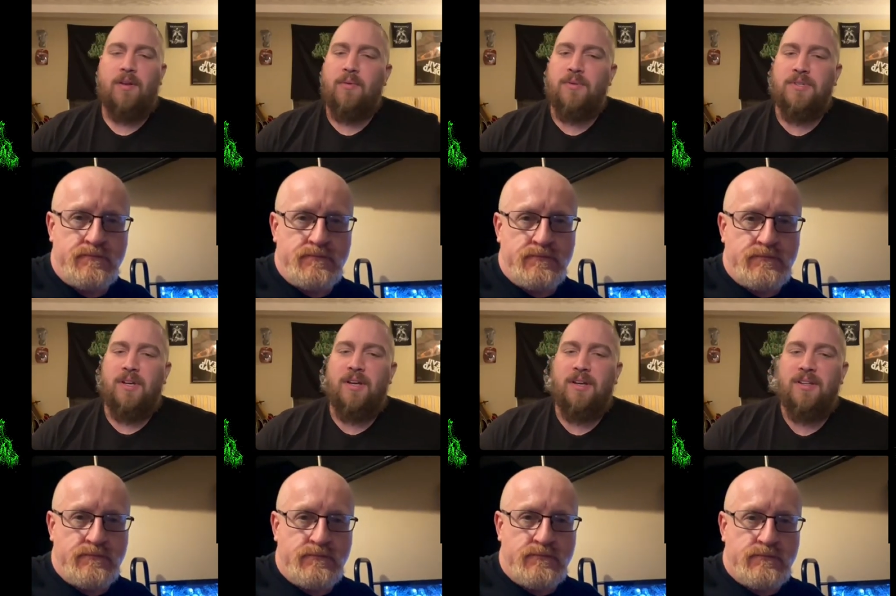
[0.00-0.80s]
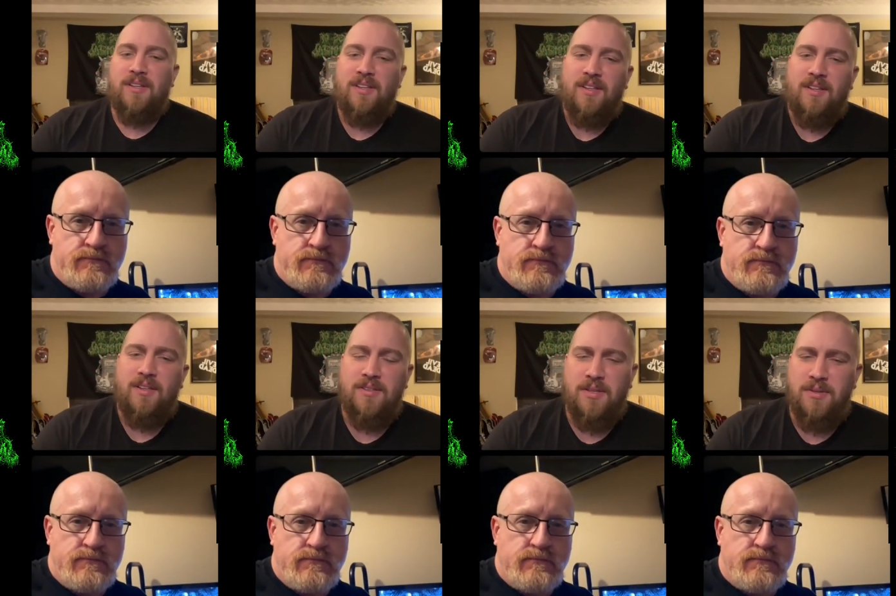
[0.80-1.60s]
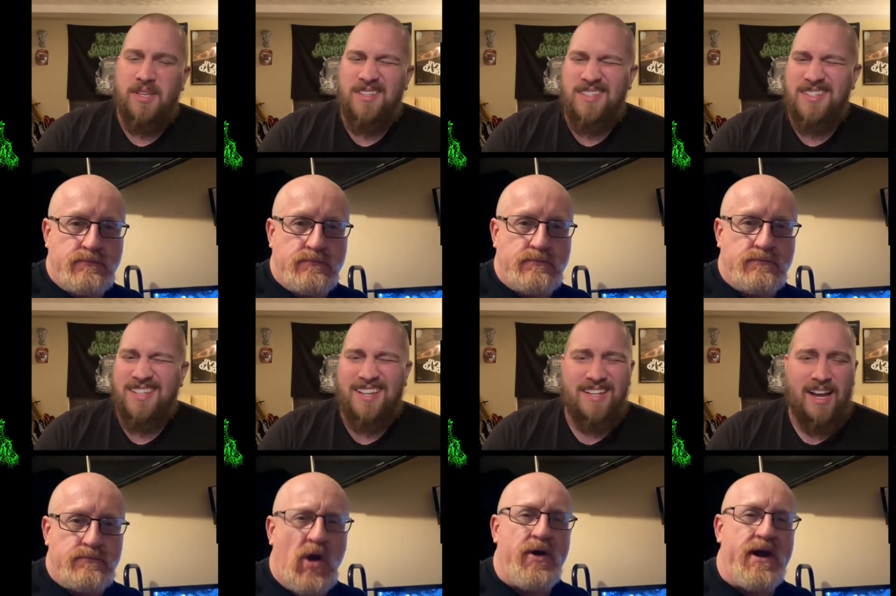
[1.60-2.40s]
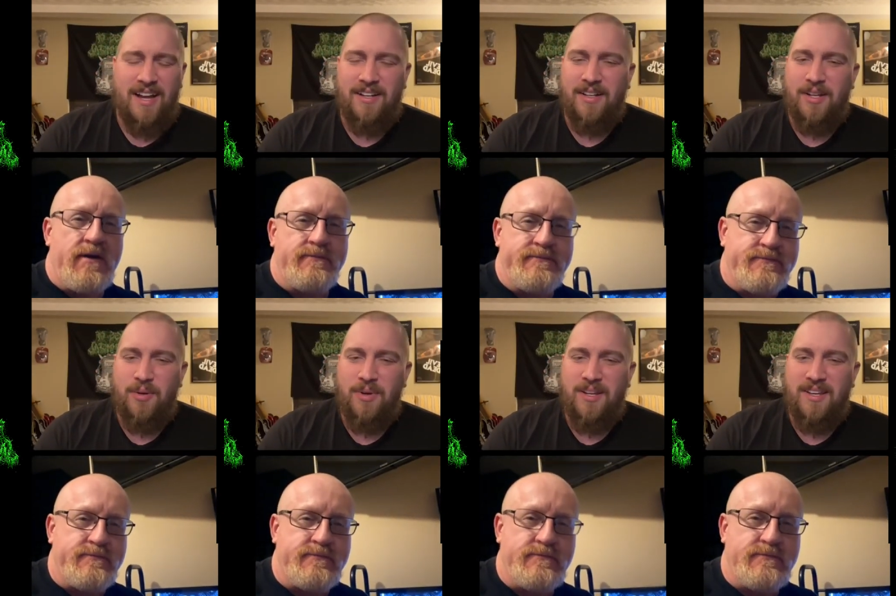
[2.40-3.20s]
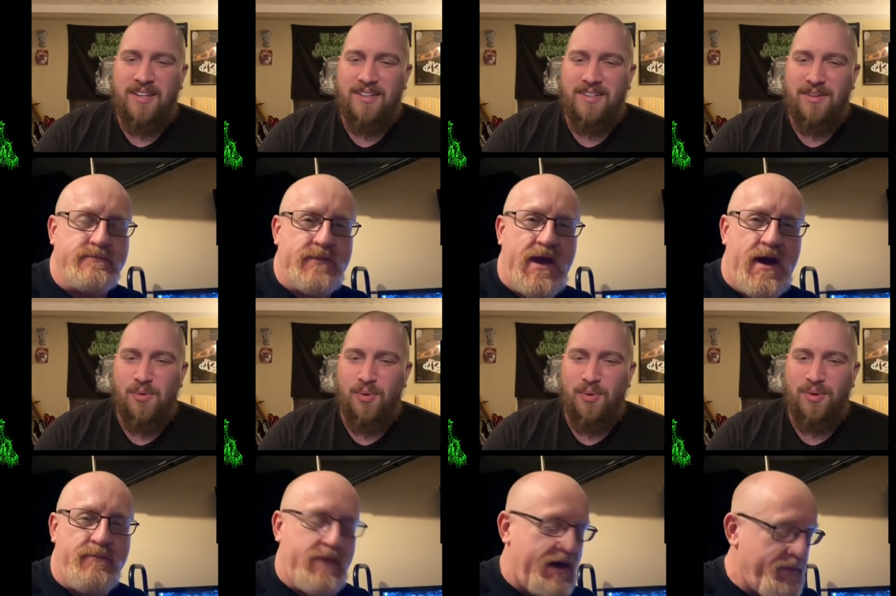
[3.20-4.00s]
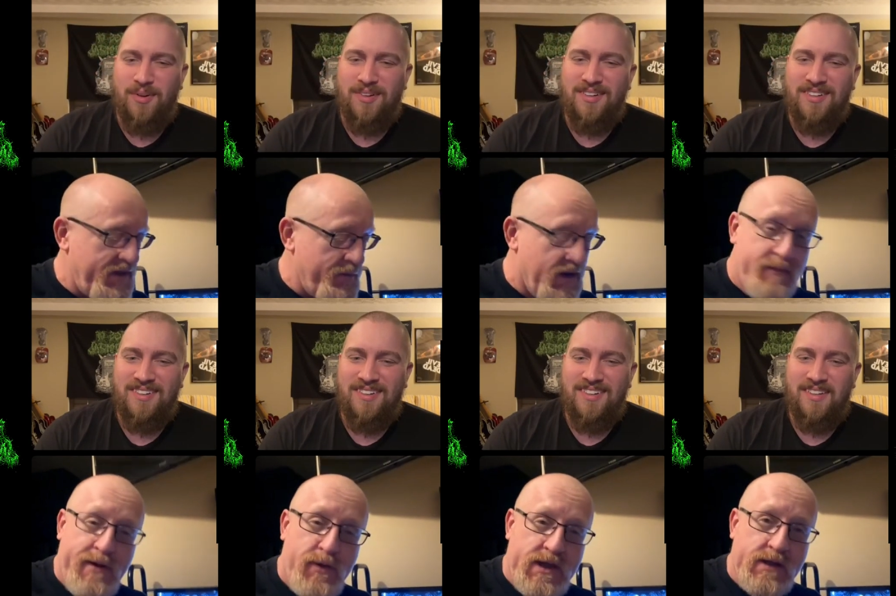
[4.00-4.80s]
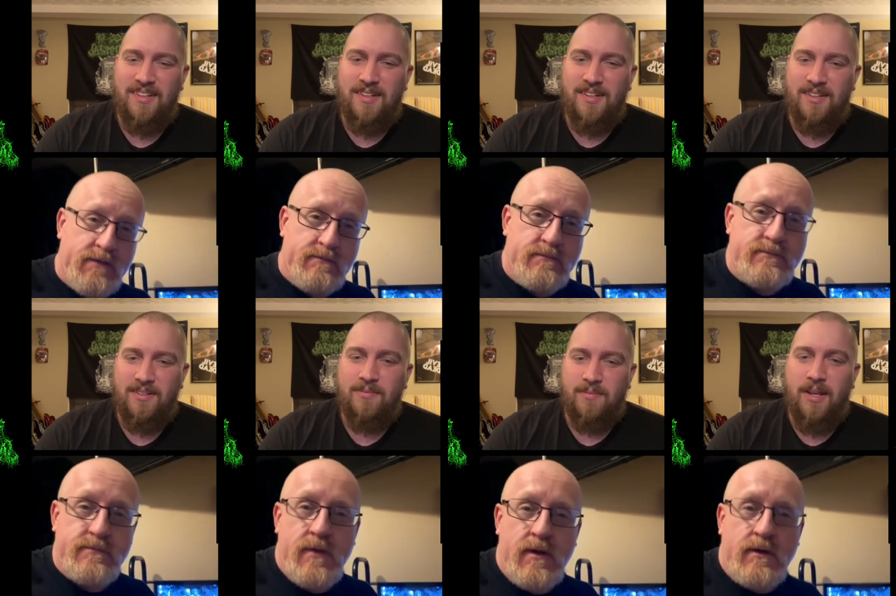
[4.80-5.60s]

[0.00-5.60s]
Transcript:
Speaker 1: Uh, so is, is oh, this yeah. kind of like
Speaker 2: your weekend? Yeah, I'm, I'm in the middle of my weekend. Yeah.